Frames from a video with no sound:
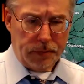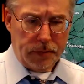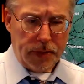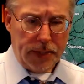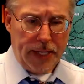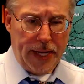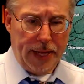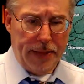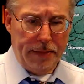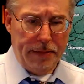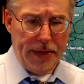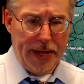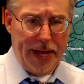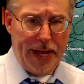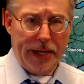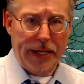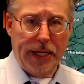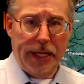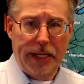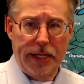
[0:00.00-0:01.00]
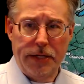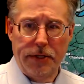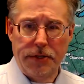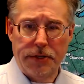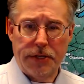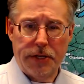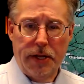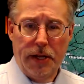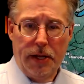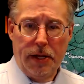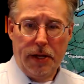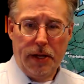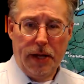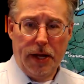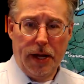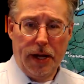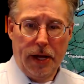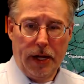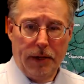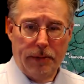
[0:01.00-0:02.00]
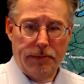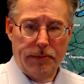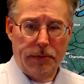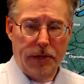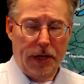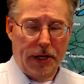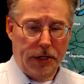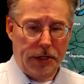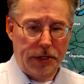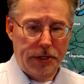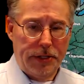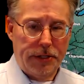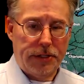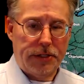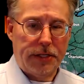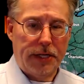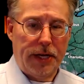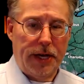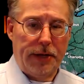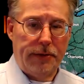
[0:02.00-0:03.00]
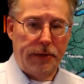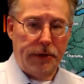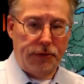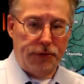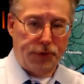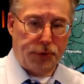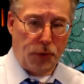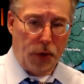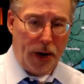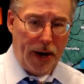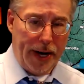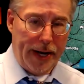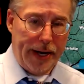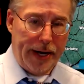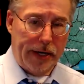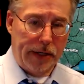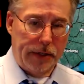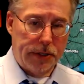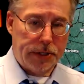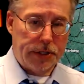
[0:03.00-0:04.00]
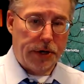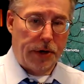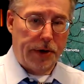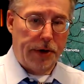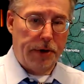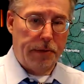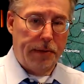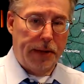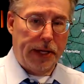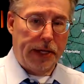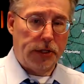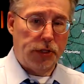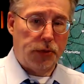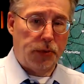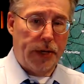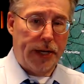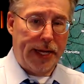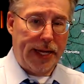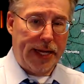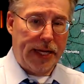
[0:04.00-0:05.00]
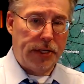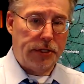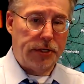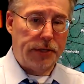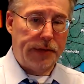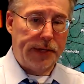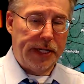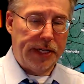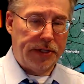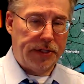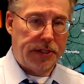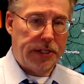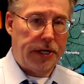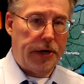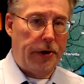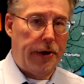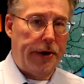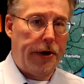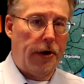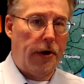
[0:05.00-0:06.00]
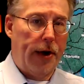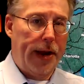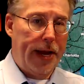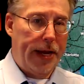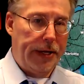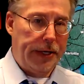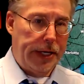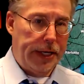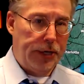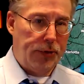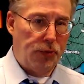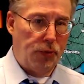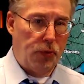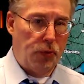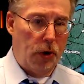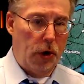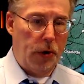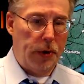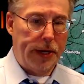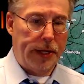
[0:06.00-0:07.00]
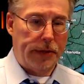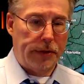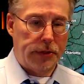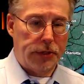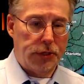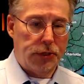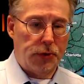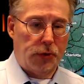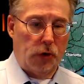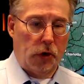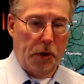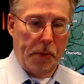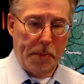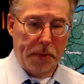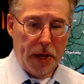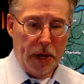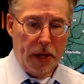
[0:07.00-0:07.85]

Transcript: and that is a good sign that dry air is starting to make its way into the interior and eroding the storm